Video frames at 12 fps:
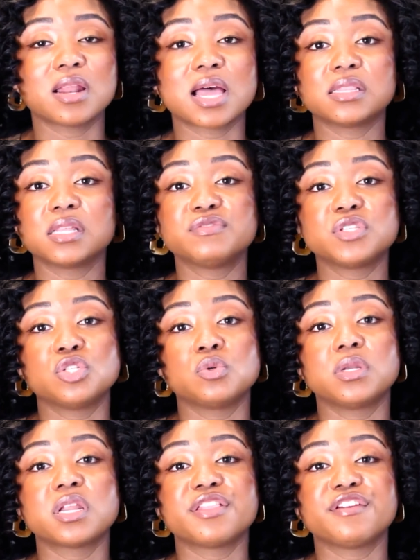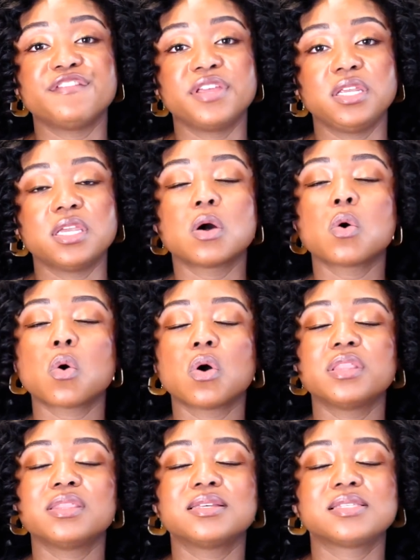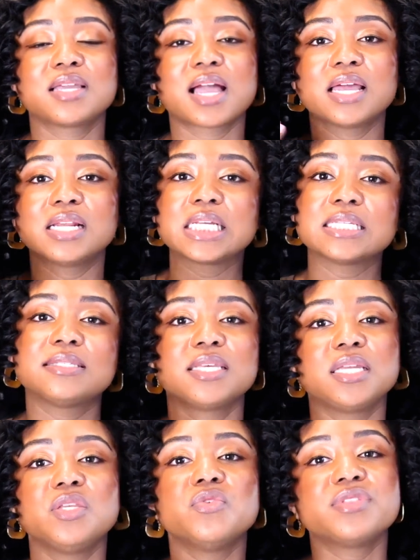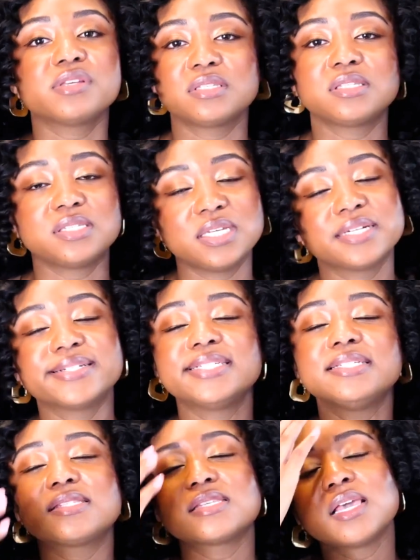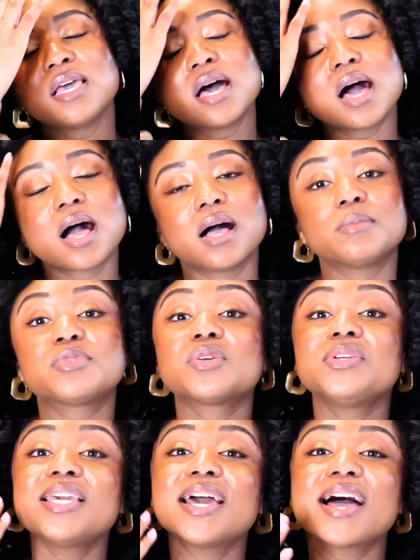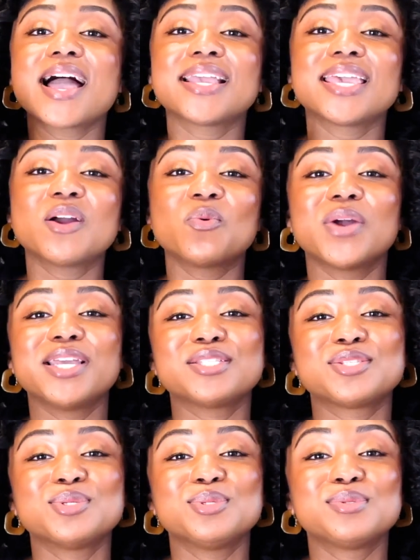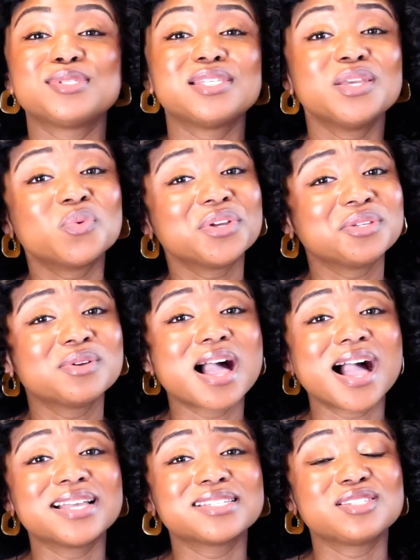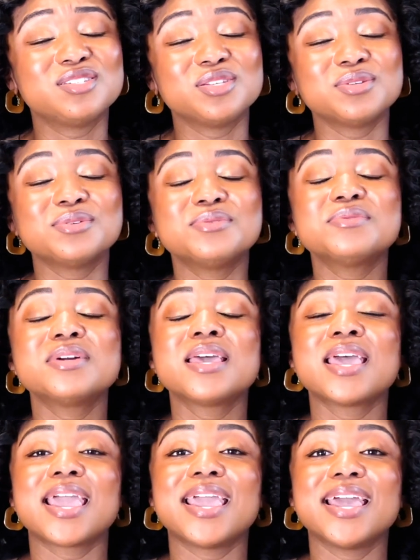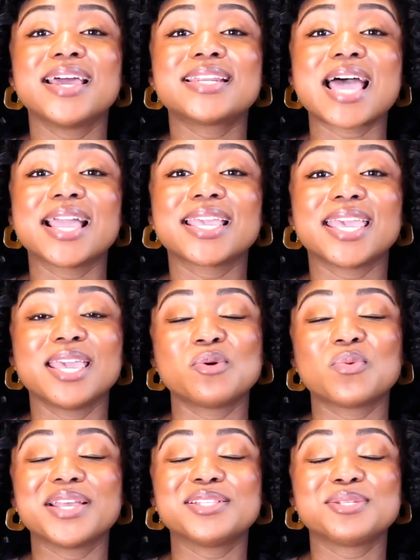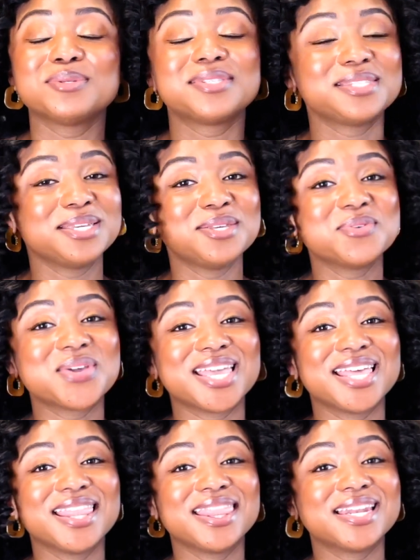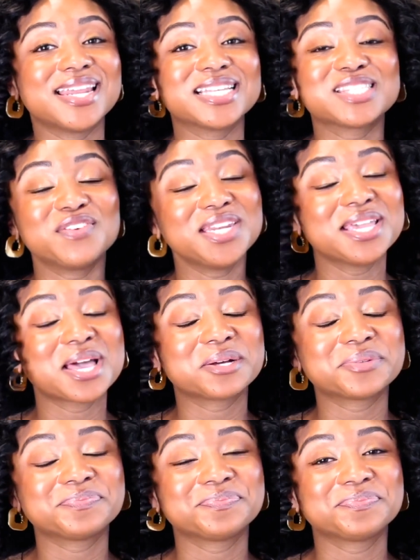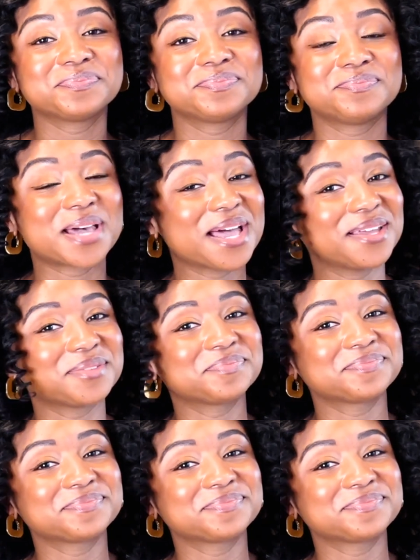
I'd love to do another video on this and kind of continue this series. So yeah, I can't wait to see what you guys do, and I can't wait to see you in the next video. Bye.